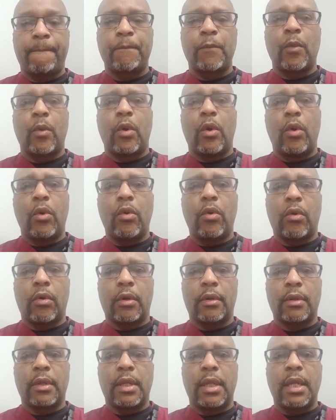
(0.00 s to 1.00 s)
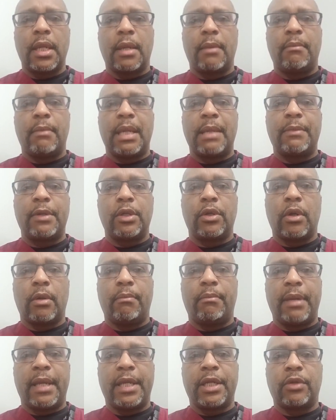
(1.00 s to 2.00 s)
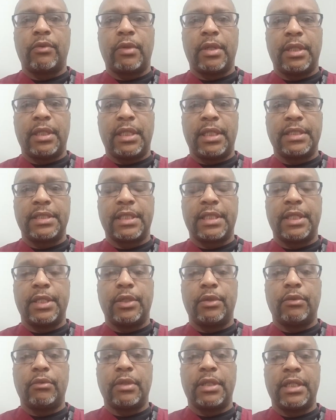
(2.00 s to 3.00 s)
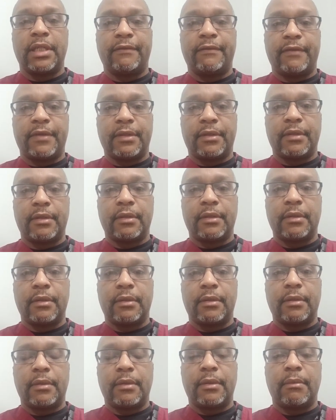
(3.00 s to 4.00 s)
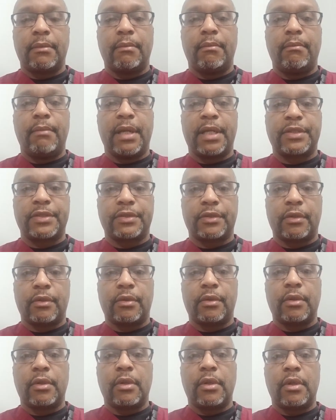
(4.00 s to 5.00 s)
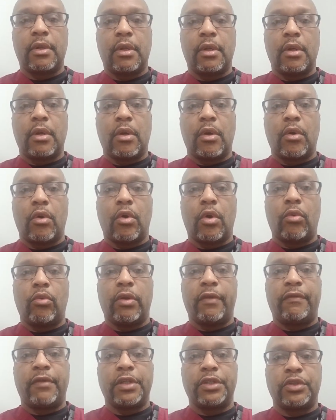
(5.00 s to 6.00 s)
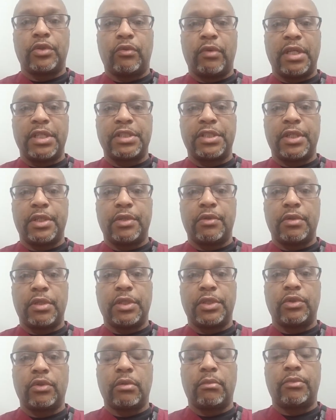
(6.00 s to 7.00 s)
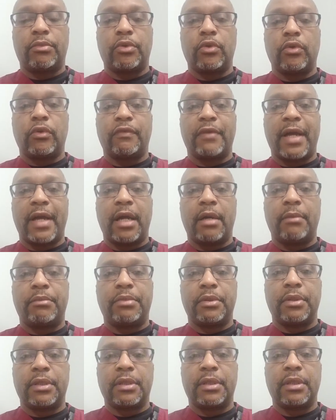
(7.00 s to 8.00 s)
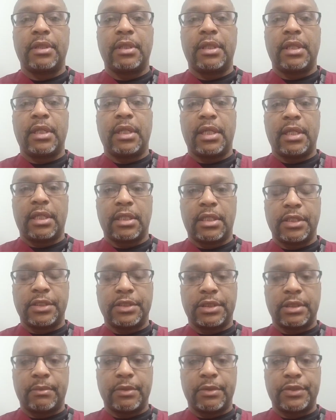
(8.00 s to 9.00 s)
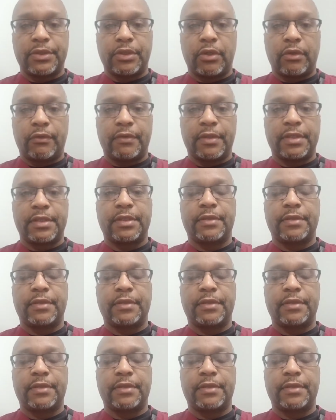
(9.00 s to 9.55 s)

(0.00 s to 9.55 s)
Or maybe your bakery needs a new oven, mixer, or refrigeration unit to improve output and customer service.